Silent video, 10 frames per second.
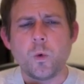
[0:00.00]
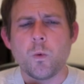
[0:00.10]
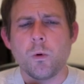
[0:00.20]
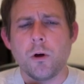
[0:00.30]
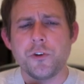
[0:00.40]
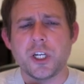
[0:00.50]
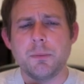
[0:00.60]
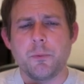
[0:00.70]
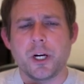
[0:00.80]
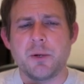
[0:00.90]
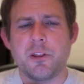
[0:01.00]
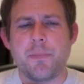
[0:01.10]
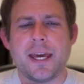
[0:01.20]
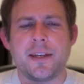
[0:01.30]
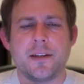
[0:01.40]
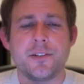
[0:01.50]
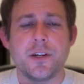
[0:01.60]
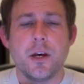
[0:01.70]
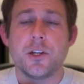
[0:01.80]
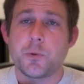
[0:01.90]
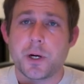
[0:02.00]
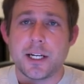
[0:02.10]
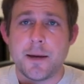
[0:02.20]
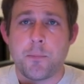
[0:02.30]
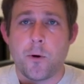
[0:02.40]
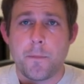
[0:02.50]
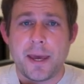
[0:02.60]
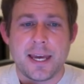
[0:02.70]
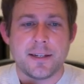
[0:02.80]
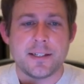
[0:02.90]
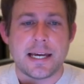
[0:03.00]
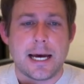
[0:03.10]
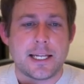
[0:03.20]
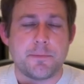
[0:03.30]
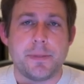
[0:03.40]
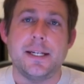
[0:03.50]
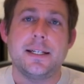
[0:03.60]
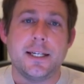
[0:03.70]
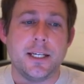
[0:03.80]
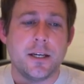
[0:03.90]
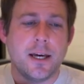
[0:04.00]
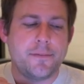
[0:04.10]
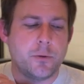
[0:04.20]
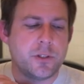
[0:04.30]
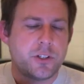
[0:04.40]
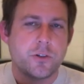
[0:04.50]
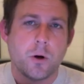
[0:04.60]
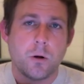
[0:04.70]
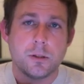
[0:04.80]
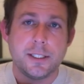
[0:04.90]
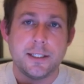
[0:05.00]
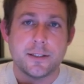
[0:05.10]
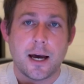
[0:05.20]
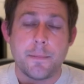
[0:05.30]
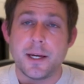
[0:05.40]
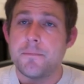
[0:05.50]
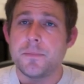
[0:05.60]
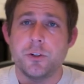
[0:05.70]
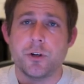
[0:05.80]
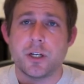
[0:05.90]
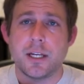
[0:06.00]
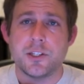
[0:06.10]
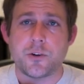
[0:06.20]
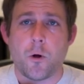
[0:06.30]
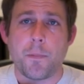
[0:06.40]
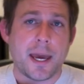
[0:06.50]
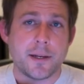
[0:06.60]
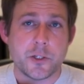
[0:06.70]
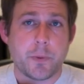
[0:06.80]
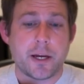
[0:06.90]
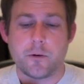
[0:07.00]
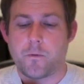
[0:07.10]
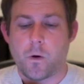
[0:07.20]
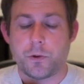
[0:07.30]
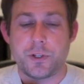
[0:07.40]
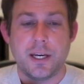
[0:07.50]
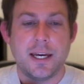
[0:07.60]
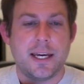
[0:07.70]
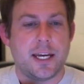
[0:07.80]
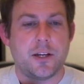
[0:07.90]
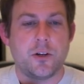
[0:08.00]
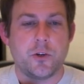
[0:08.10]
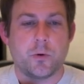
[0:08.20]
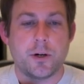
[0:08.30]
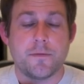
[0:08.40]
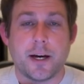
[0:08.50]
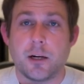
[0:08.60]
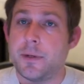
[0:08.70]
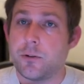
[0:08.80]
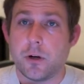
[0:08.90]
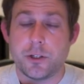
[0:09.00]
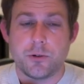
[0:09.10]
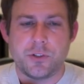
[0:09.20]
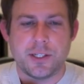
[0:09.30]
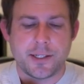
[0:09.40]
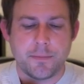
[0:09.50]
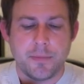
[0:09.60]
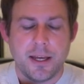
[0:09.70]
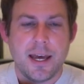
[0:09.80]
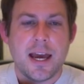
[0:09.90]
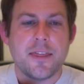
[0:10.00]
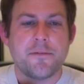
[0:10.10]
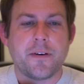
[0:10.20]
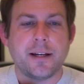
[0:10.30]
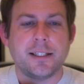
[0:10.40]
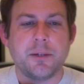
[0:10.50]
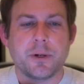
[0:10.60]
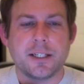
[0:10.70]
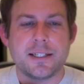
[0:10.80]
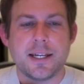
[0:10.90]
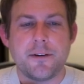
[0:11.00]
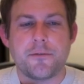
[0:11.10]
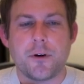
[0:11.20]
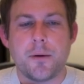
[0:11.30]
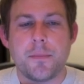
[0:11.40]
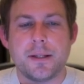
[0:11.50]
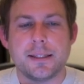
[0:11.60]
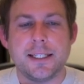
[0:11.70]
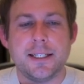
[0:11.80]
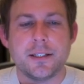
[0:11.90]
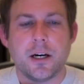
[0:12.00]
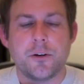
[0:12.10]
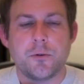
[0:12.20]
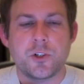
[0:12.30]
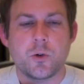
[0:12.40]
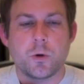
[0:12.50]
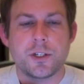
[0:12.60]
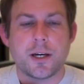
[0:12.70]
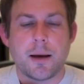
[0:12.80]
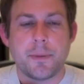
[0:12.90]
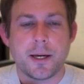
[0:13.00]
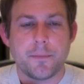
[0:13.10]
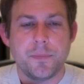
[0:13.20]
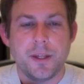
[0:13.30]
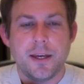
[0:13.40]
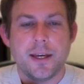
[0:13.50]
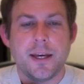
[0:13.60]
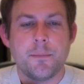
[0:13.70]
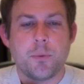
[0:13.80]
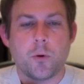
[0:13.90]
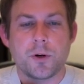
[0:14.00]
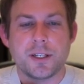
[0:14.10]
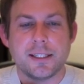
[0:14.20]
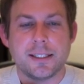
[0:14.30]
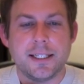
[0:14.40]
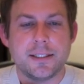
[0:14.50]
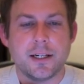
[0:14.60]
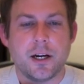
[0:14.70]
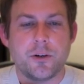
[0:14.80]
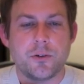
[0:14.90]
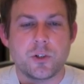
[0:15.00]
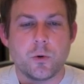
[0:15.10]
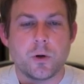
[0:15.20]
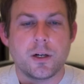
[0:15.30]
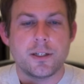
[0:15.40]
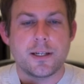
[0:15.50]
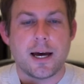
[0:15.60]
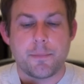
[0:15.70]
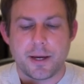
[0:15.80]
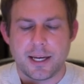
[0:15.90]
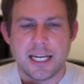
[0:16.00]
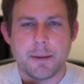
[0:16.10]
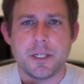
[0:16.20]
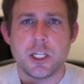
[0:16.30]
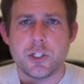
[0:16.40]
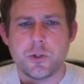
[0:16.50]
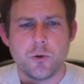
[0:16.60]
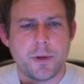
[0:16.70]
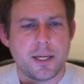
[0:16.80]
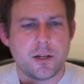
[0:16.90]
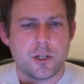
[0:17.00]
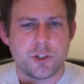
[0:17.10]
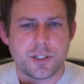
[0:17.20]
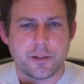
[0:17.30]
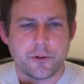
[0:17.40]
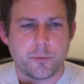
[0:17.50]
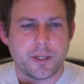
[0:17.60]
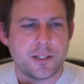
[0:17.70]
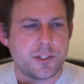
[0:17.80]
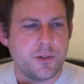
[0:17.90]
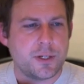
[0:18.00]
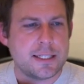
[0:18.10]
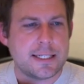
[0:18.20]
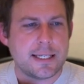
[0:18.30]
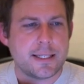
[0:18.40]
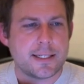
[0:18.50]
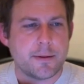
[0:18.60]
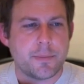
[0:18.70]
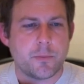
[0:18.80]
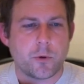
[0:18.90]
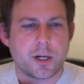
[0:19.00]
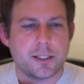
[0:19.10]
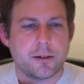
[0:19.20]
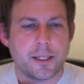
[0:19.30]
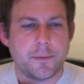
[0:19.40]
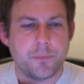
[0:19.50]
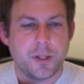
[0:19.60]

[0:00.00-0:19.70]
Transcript: We're also going to be working with pandas, so we're going to import pandas as PD. If you install leet topic, you're going to install pandas by default in your environment or on your system. And then finally, we're going to say from leet underscore topic, import leet underscore topic. And I'm going to zoom in just a little bit so you can see this a bit more clearly.